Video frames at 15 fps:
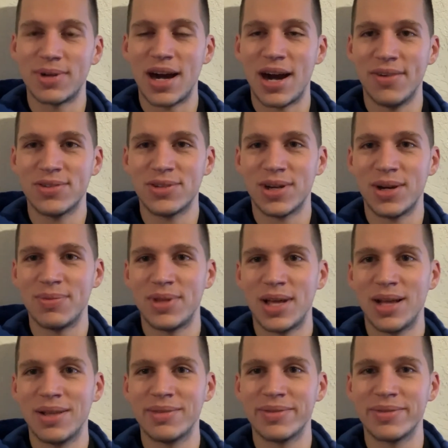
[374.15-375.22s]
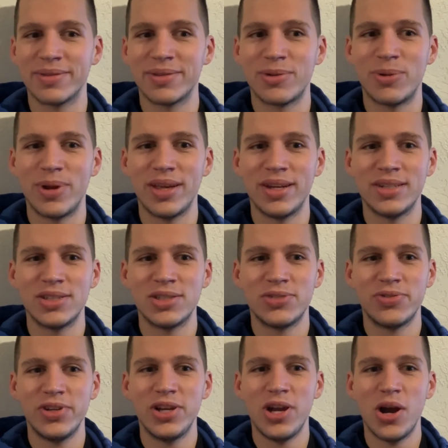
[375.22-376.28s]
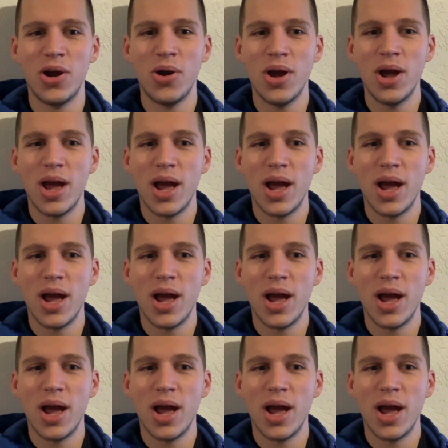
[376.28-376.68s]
after I'm done creating this video.